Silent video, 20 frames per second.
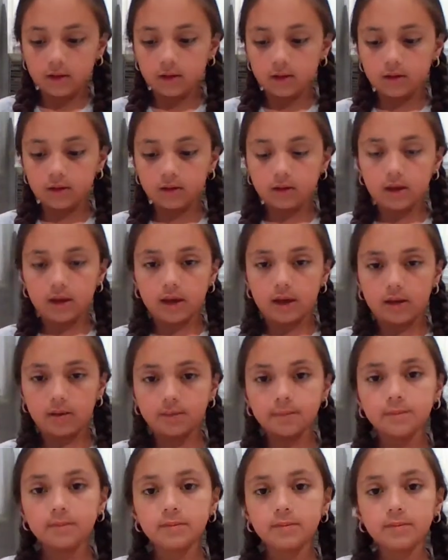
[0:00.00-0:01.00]
And
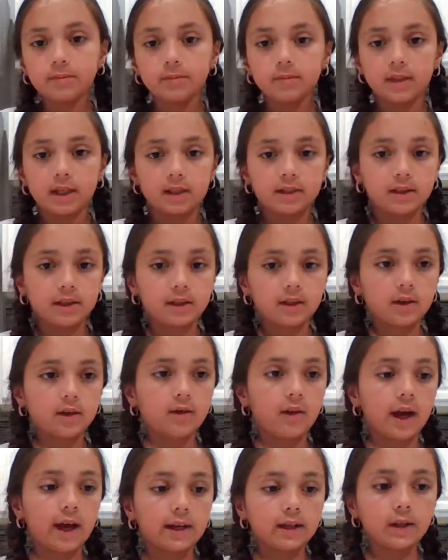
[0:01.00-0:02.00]
then this is your
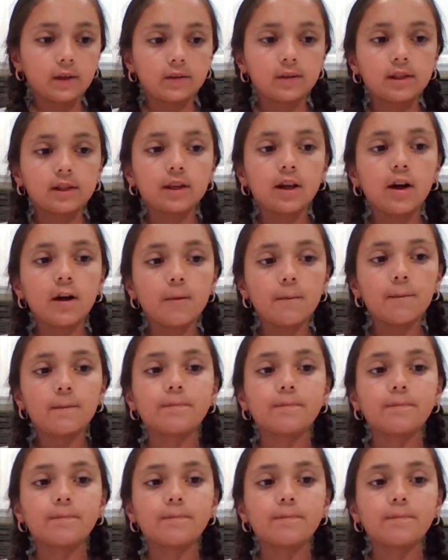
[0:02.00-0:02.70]
final result.